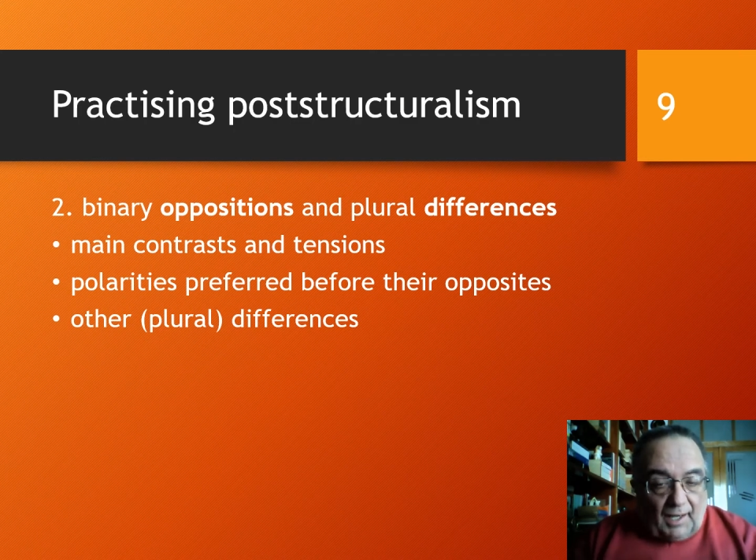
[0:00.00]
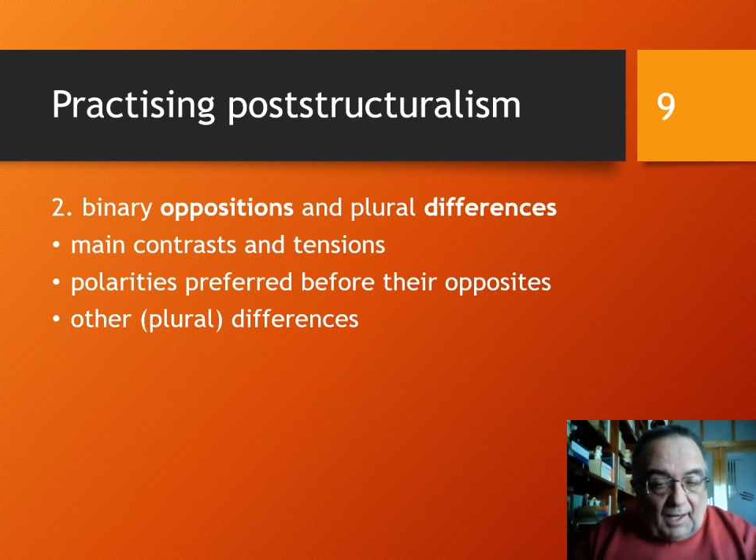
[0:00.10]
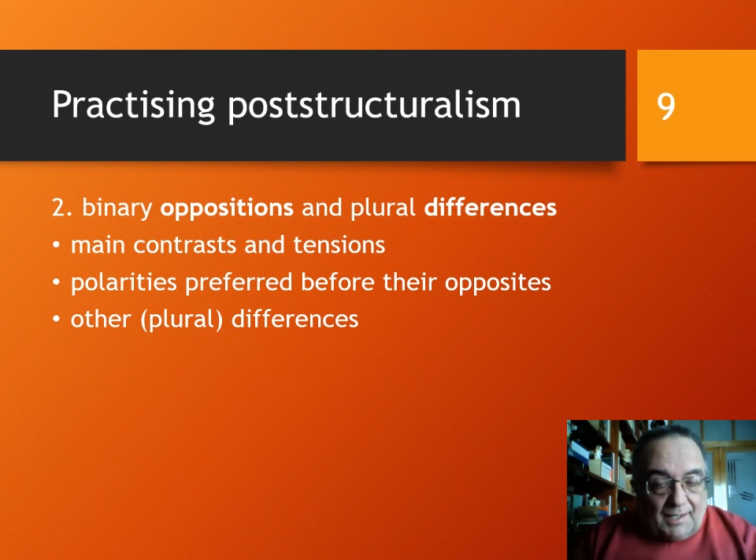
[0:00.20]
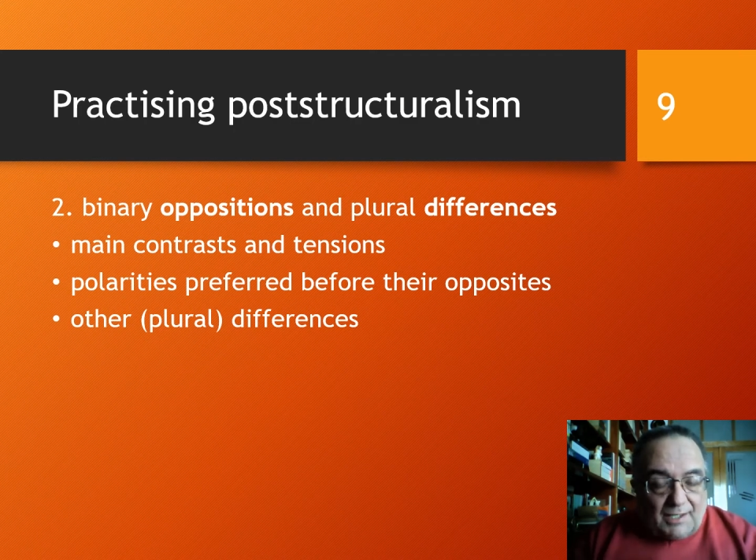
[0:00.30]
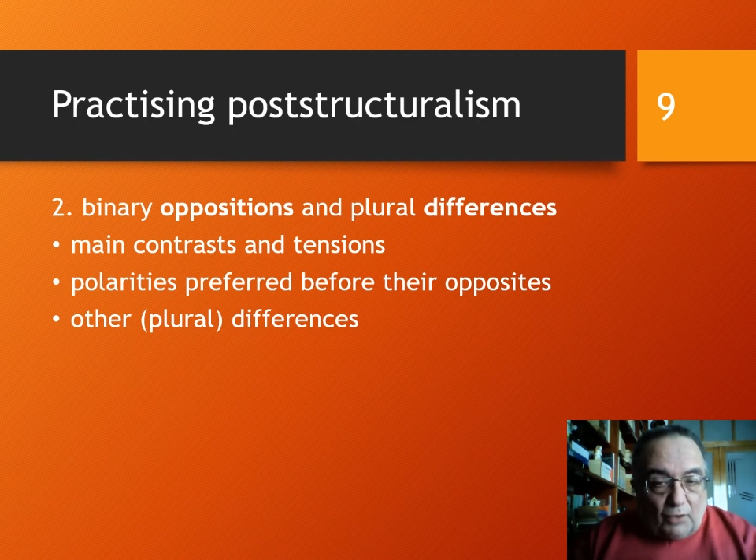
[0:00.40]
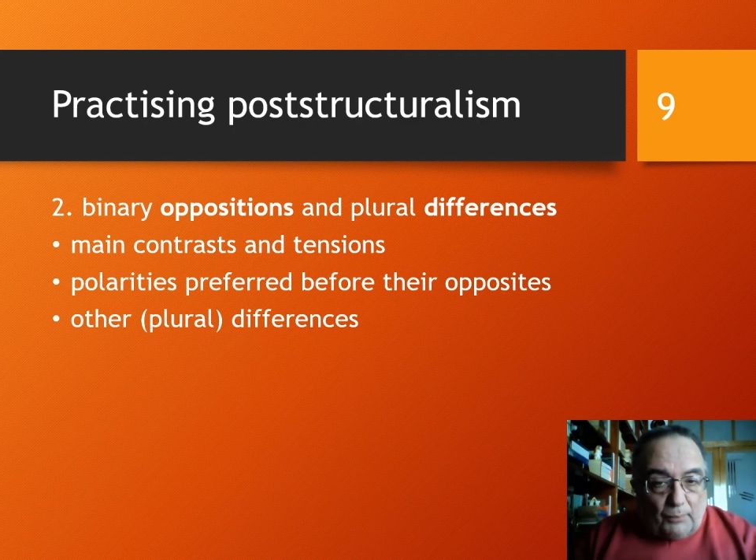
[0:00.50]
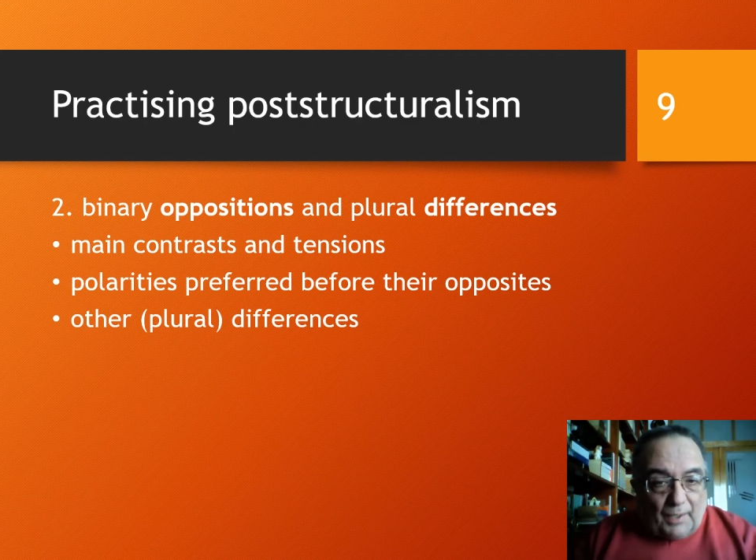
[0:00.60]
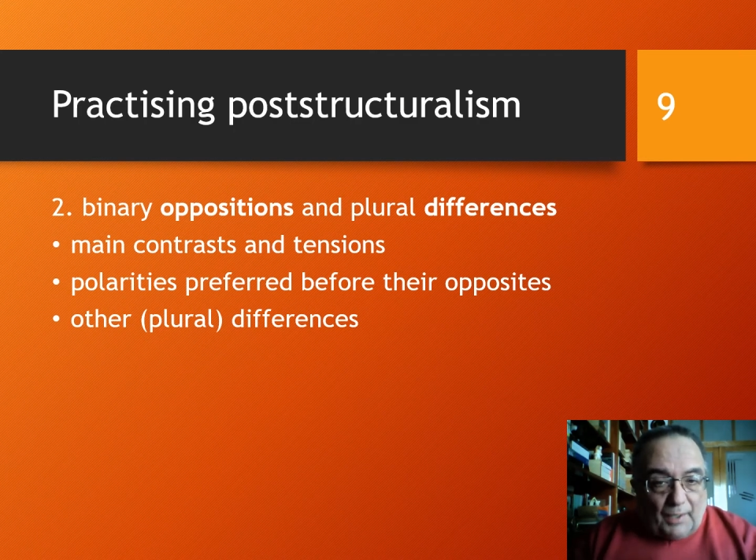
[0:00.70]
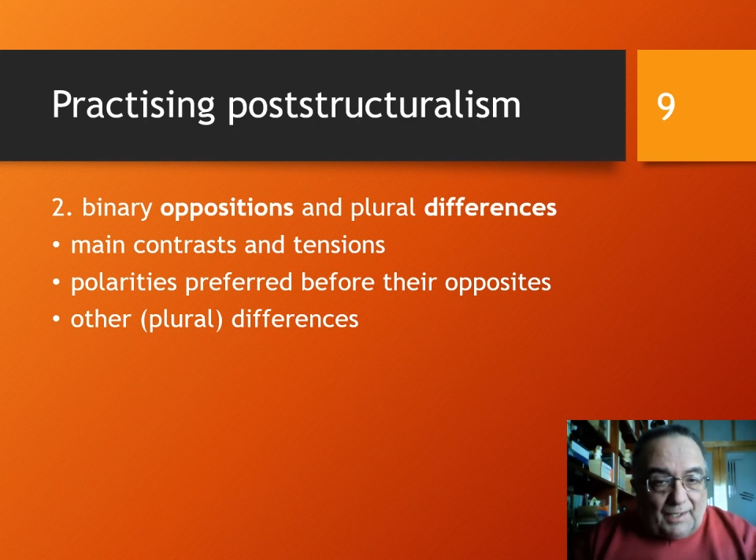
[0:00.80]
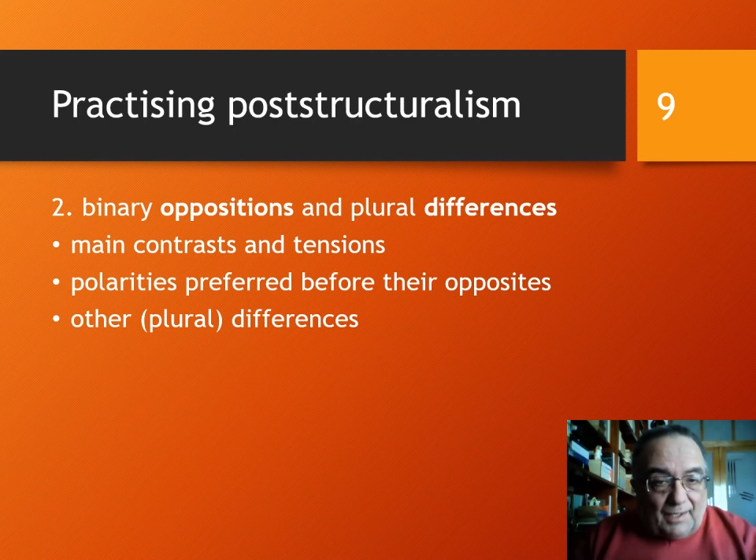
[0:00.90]
So
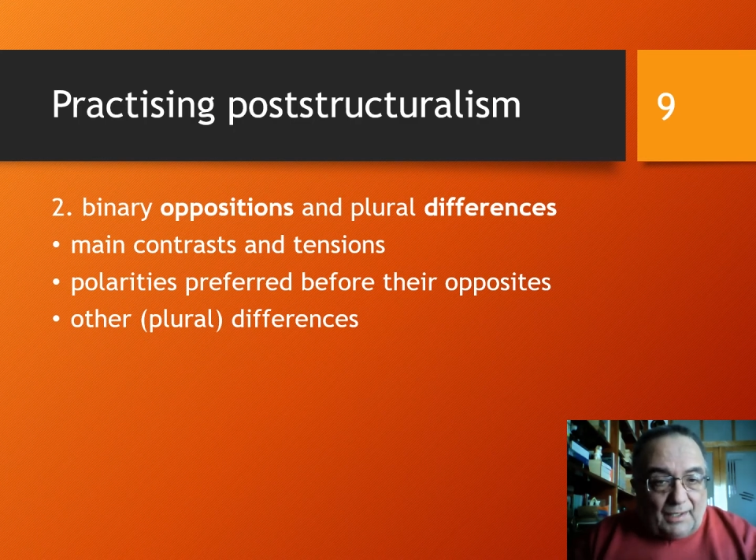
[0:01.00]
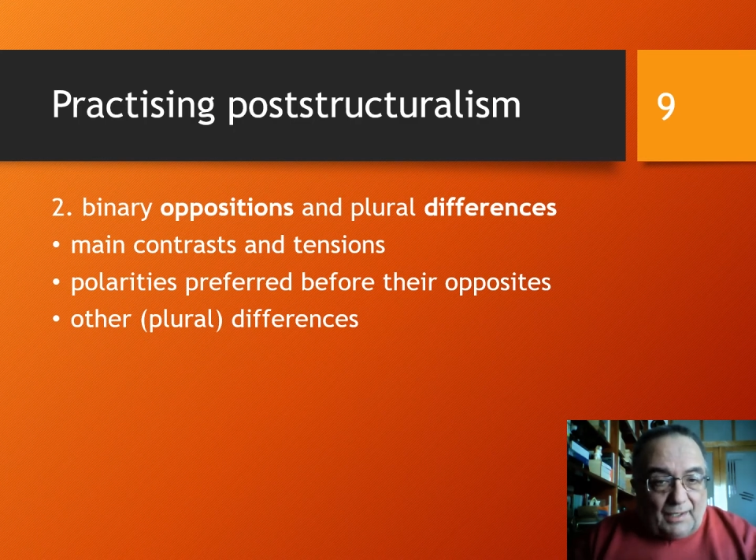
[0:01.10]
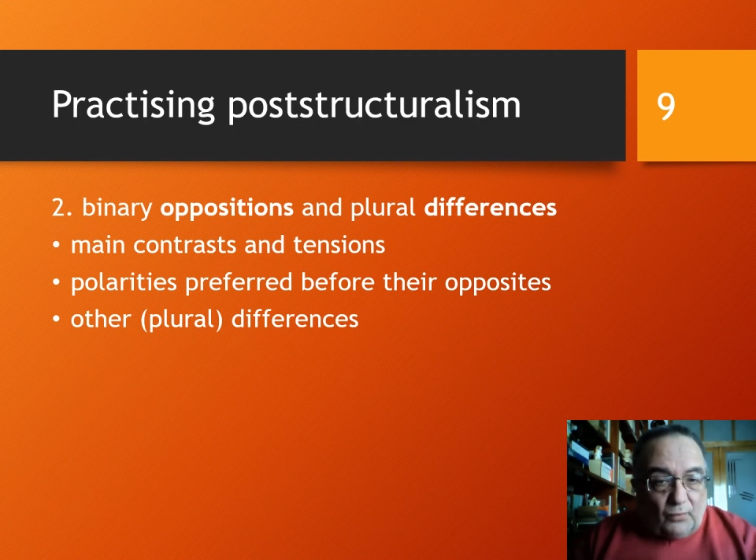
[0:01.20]
practically